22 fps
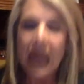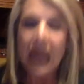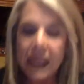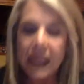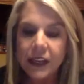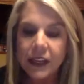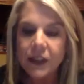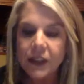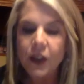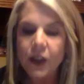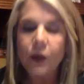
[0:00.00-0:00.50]

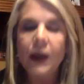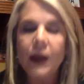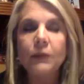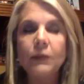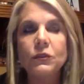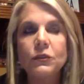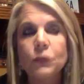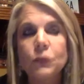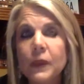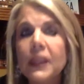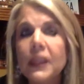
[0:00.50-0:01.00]
I
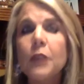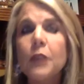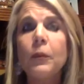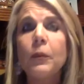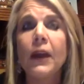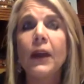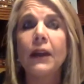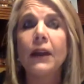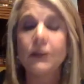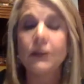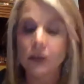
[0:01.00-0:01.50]
was really
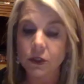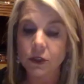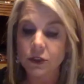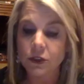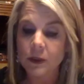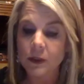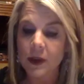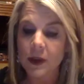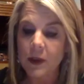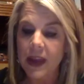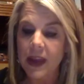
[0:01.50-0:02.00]
proud to lose
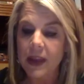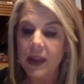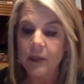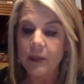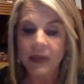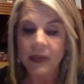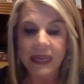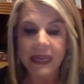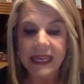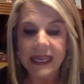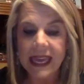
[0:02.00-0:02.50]
my weight,
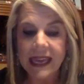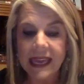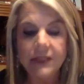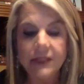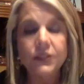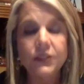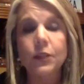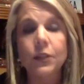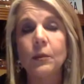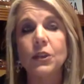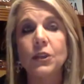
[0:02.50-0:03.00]
but I gained
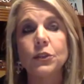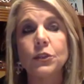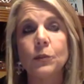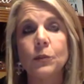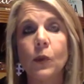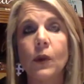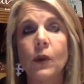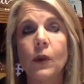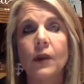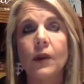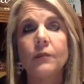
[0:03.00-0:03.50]
so much
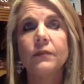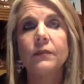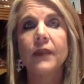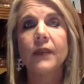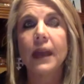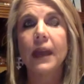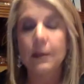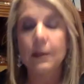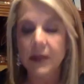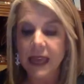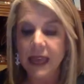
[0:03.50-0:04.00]
more.
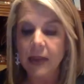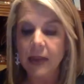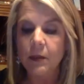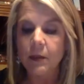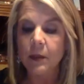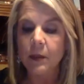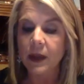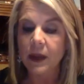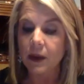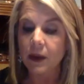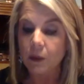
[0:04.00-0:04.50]
I became a
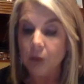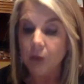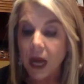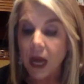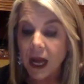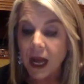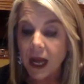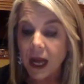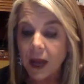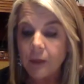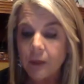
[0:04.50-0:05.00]
better
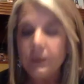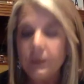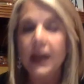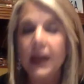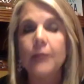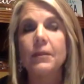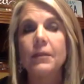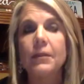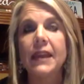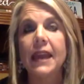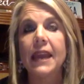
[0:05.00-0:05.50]
mom. I
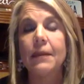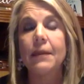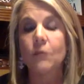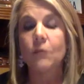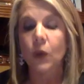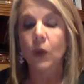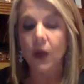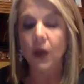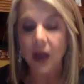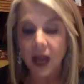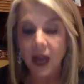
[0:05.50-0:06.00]
became
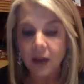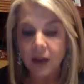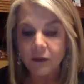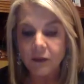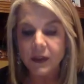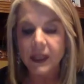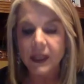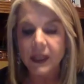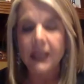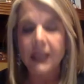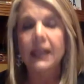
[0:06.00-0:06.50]
more
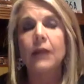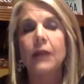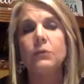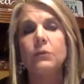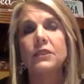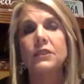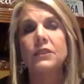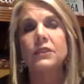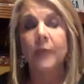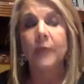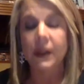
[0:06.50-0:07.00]
confident. I
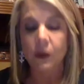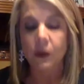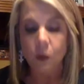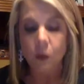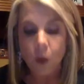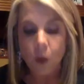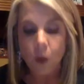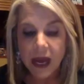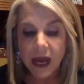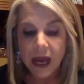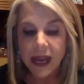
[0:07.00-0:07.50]
was a better
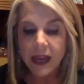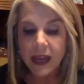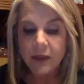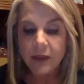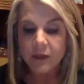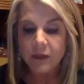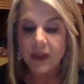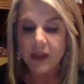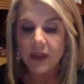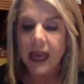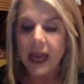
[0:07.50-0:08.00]
wife.
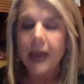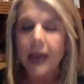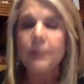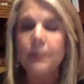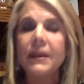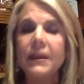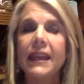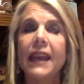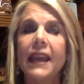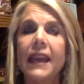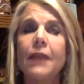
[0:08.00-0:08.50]
I
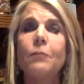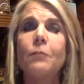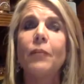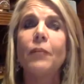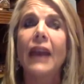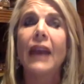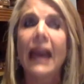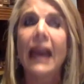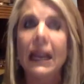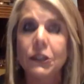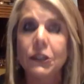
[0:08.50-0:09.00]
became
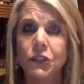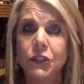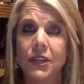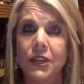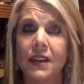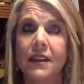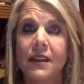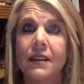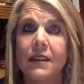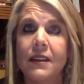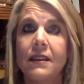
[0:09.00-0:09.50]

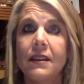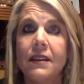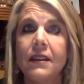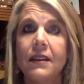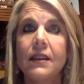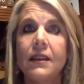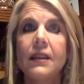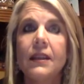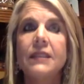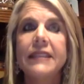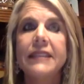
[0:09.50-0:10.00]
passionate
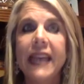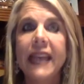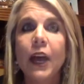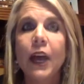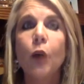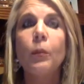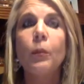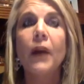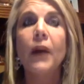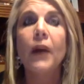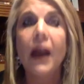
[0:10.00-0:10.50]
to
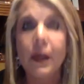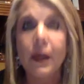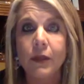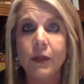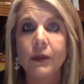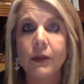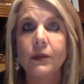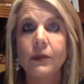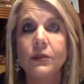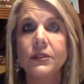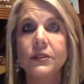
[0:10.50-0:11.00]
help
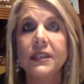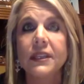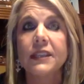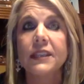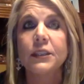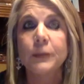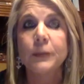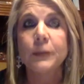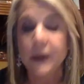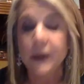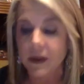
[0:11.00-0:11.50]
others
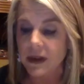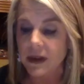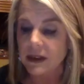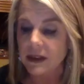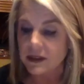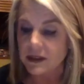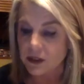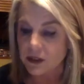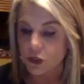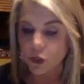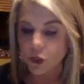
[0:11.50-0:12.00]

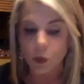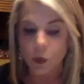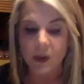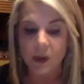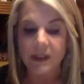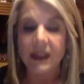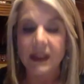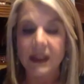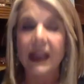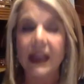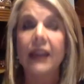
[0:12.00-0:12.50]
experience the joy
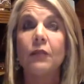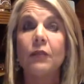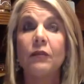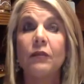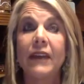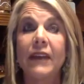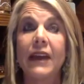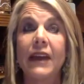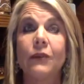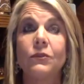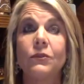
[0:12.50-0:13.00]
that I had
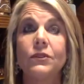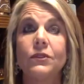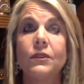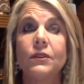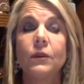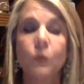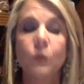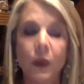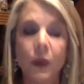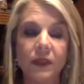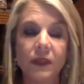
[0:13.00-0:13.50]
found
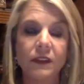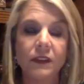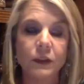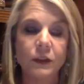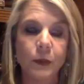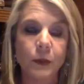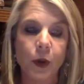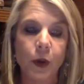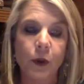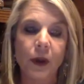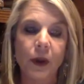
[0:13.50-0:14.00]
with this
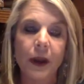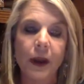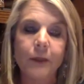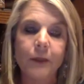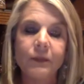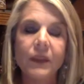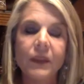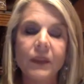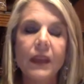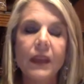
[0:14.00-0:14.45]
program.